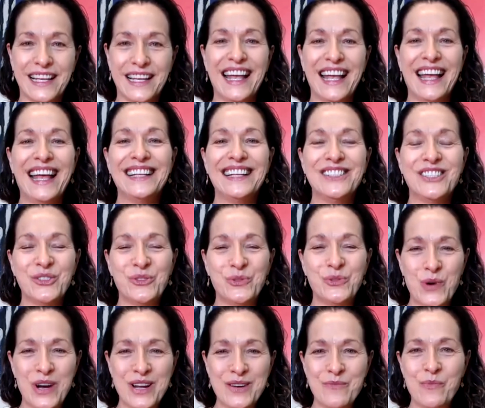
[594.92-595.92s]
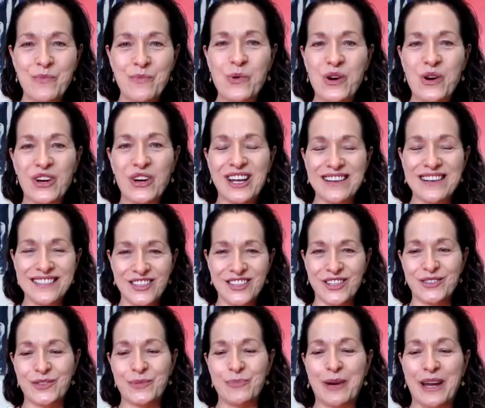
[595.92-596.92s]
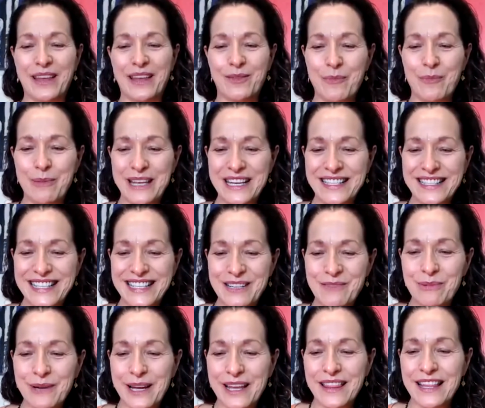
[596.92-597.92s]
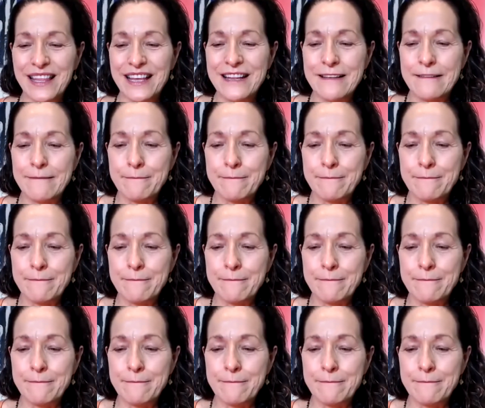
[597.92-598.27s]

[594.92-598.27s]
And do one more conscious breath. Big, deep breath in.